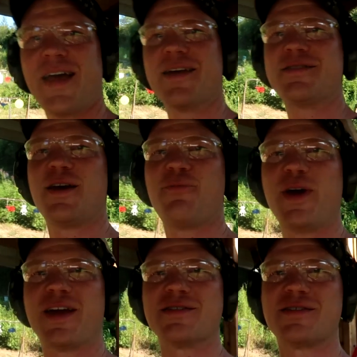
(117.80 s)
and see if
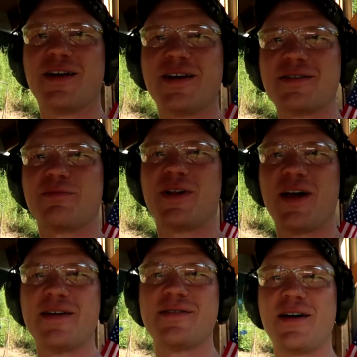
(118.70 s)
we can sling some
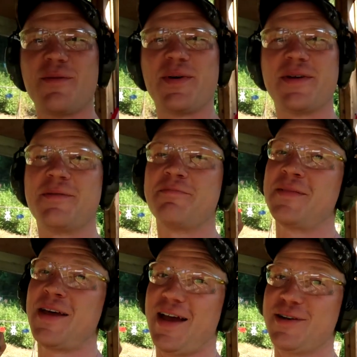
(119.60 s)
clays up
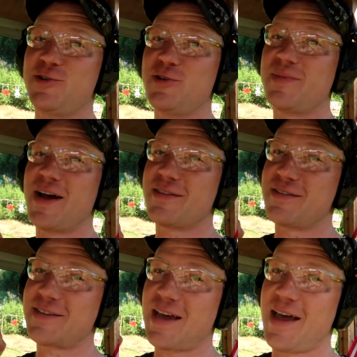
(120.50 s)
and shoot them out of
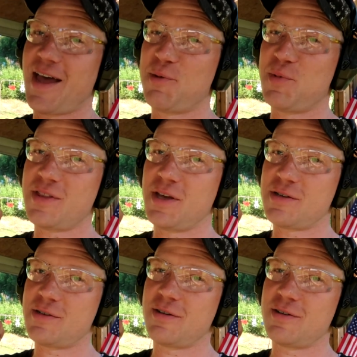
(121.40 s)
the sky with this